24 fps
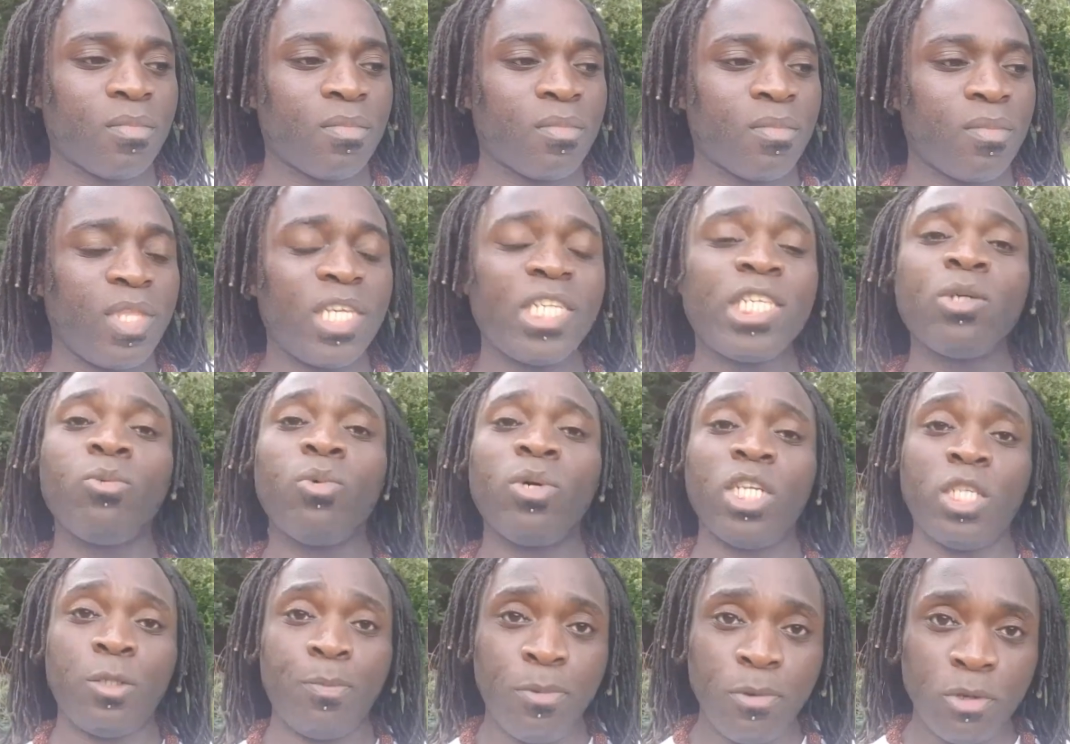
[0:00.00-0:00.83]
This is what
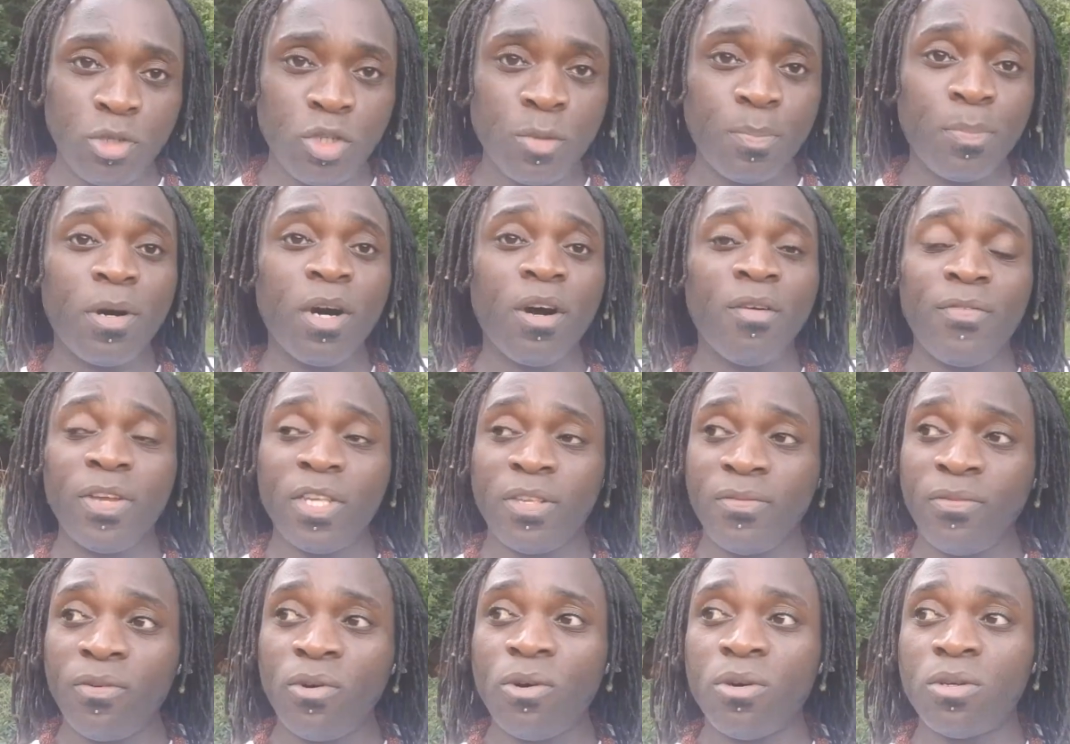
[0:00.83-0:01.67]
the spiritual path is
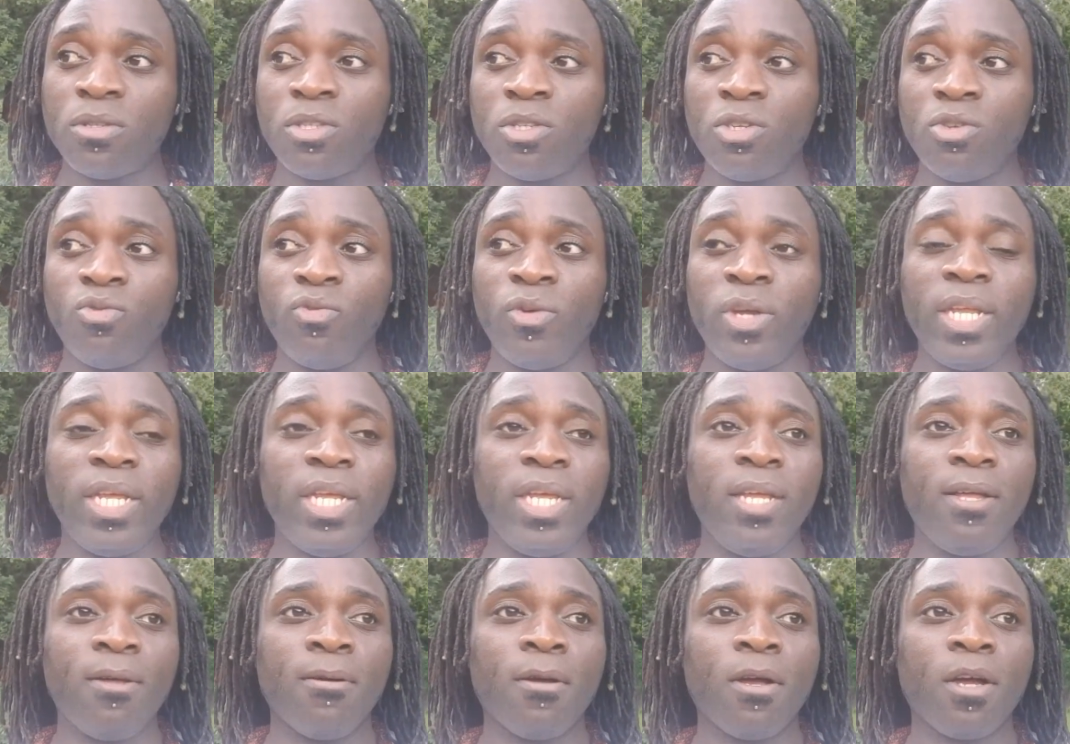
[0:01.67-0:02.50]
for, to
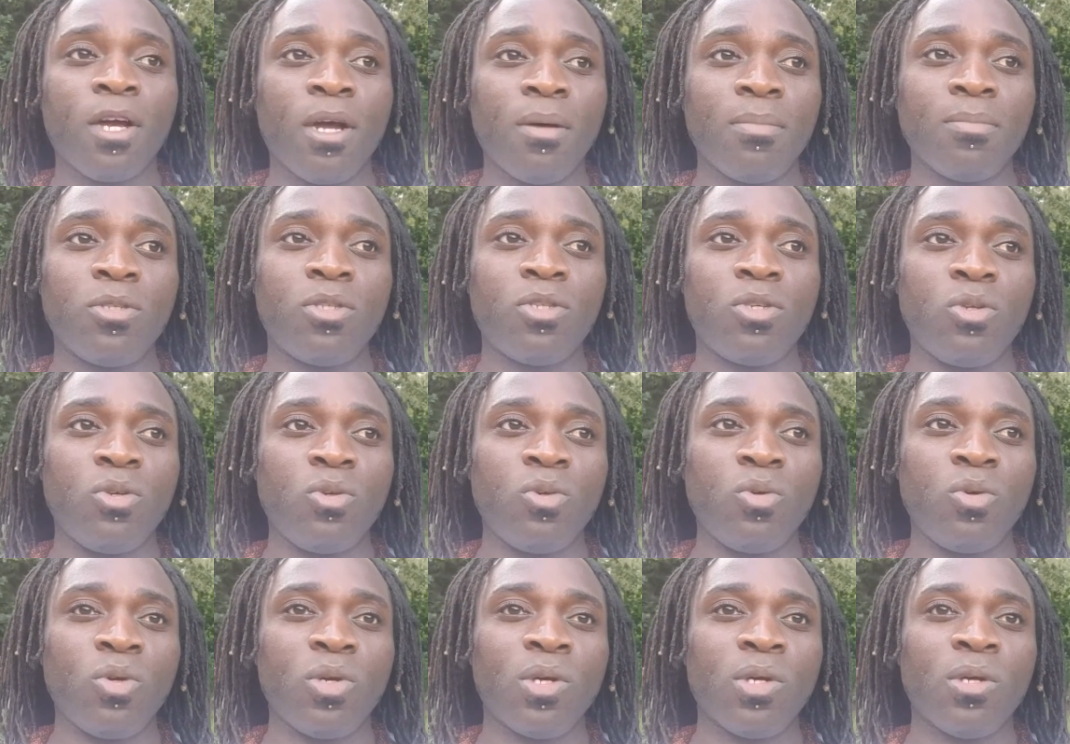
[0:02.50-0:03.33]
really come
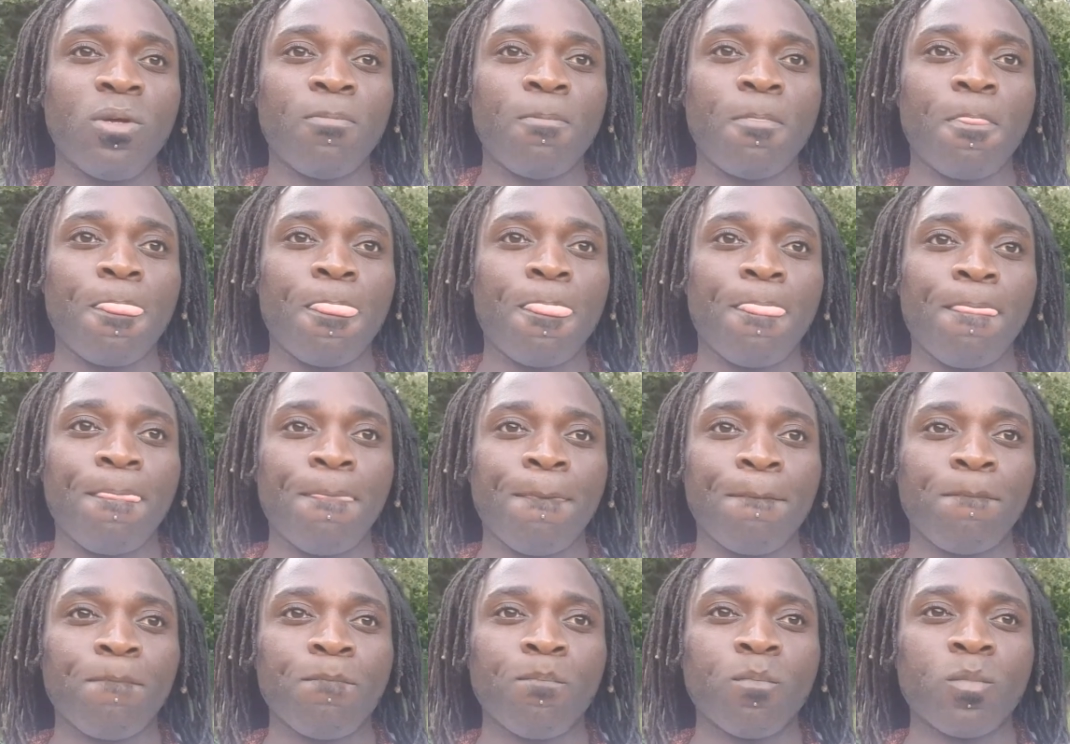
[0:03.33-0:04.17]
to
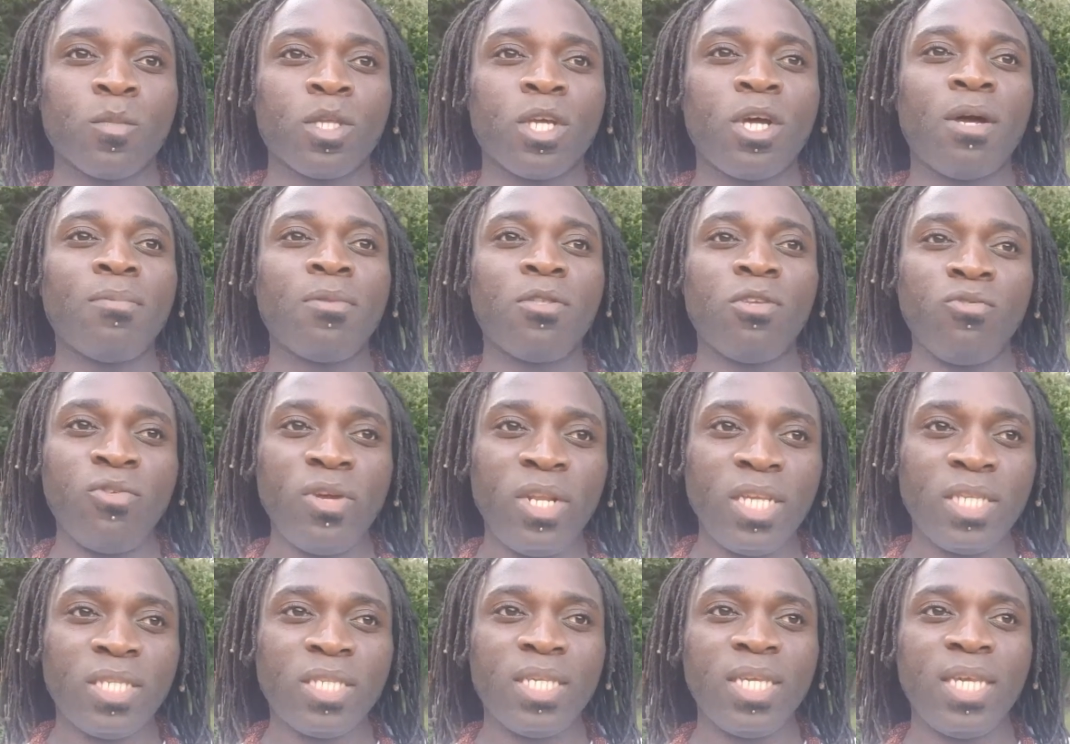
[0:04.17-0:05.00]

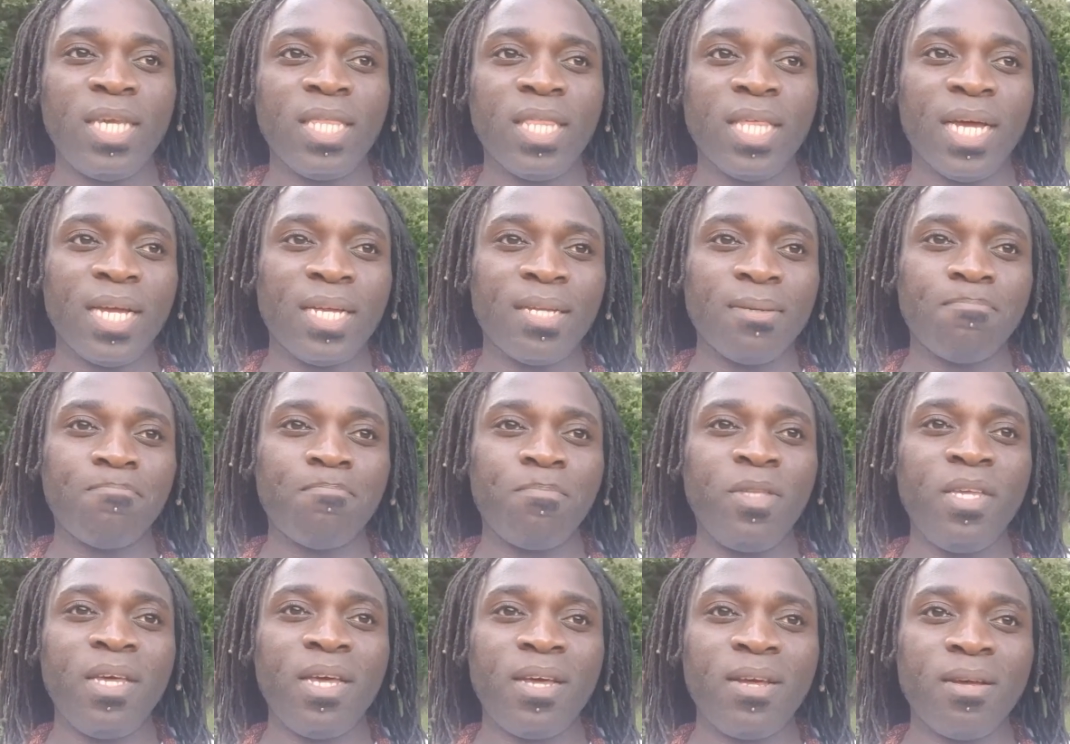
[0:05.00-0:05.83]
really see that,
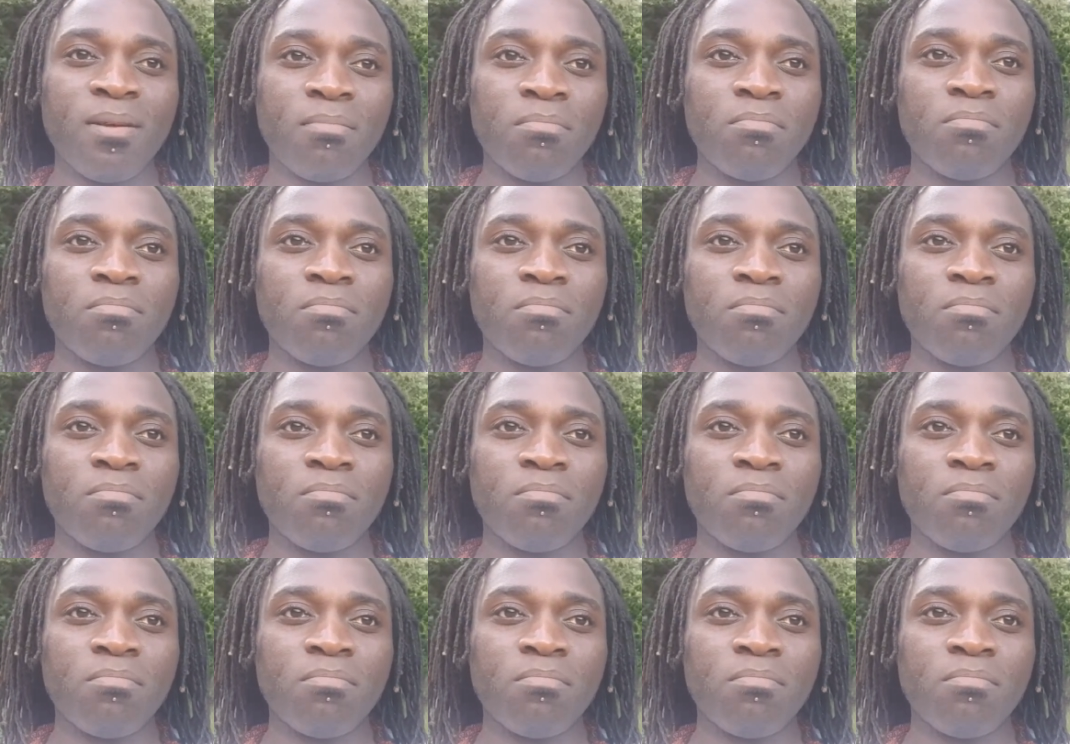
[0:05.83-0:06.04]
yeah,